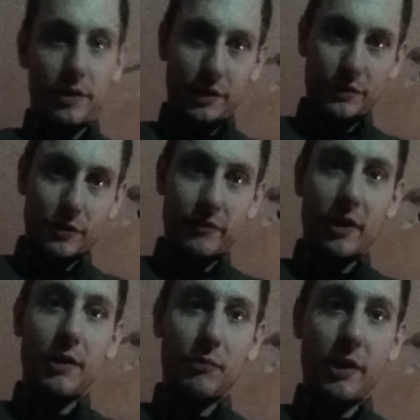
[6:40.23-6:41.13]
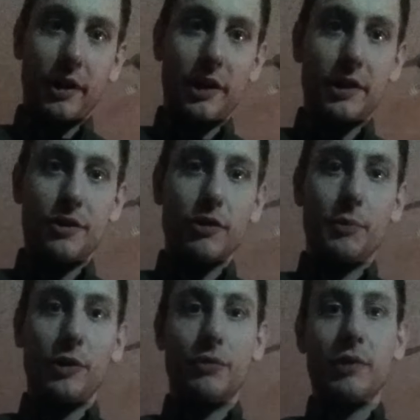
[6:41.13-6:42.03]
These are very rugged and
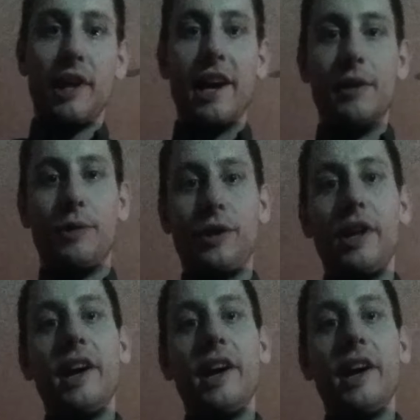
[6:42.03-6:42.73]
durable and reliable.